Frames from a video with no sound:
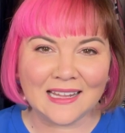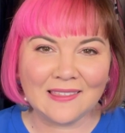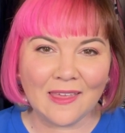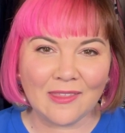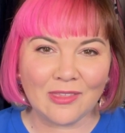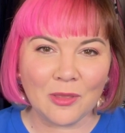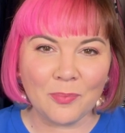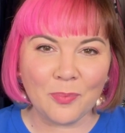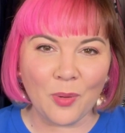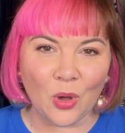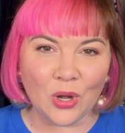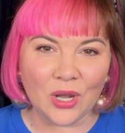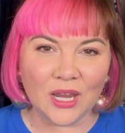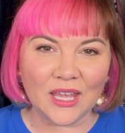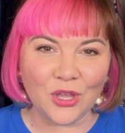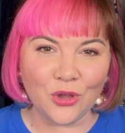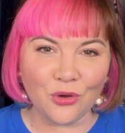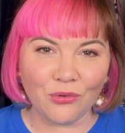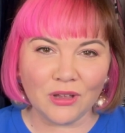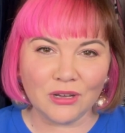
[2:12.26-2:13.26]
that the body
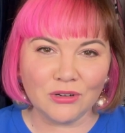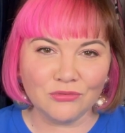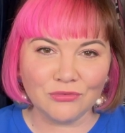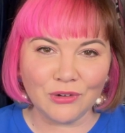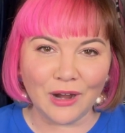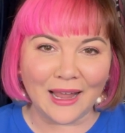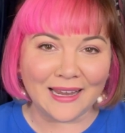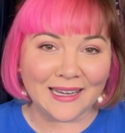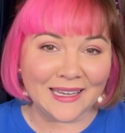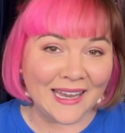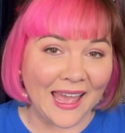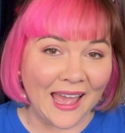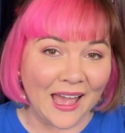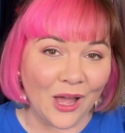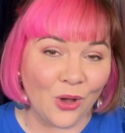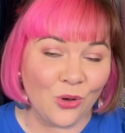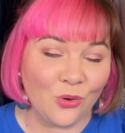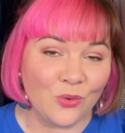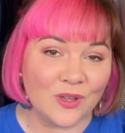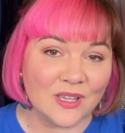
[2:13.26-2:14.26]
you're in right
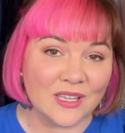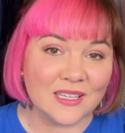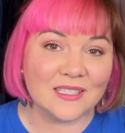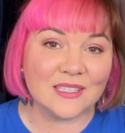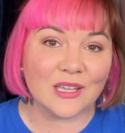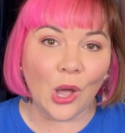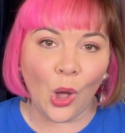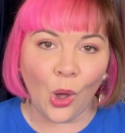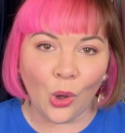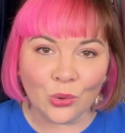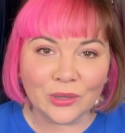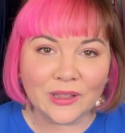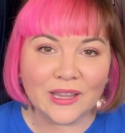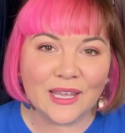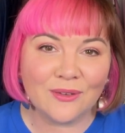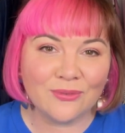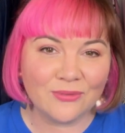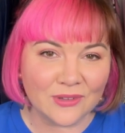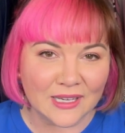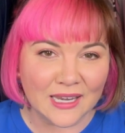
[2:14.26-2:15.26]
now is
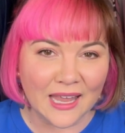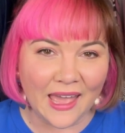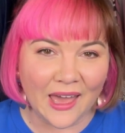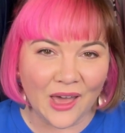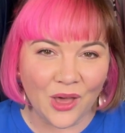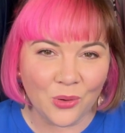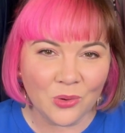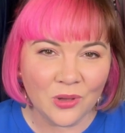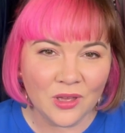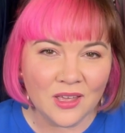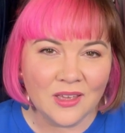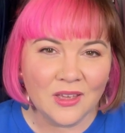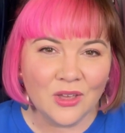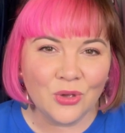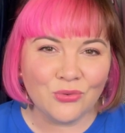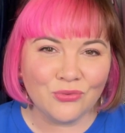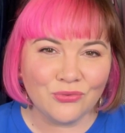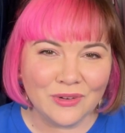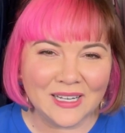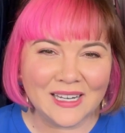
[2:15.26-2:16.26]
only for now
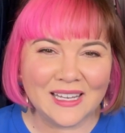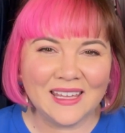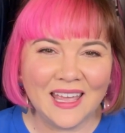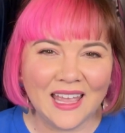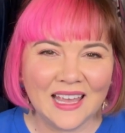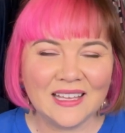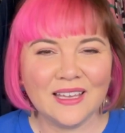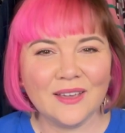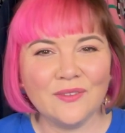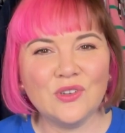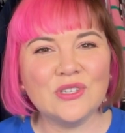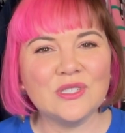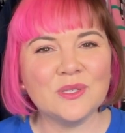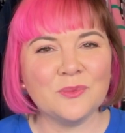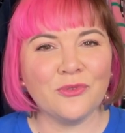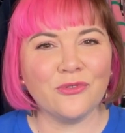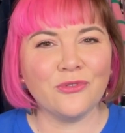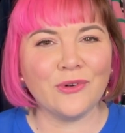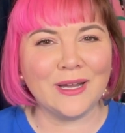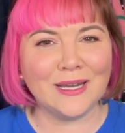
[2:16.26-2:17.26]
really can give you
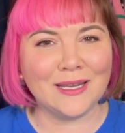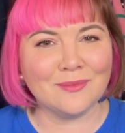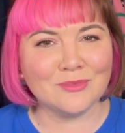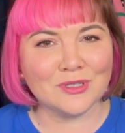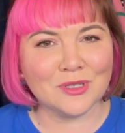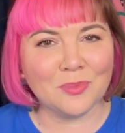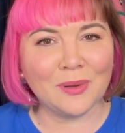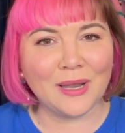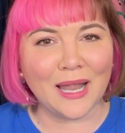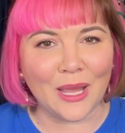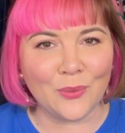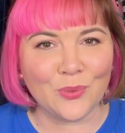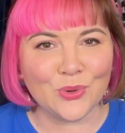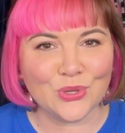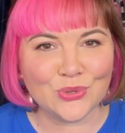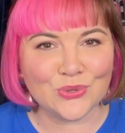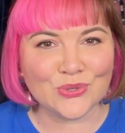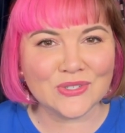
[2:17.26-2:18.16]
some freedom to play with your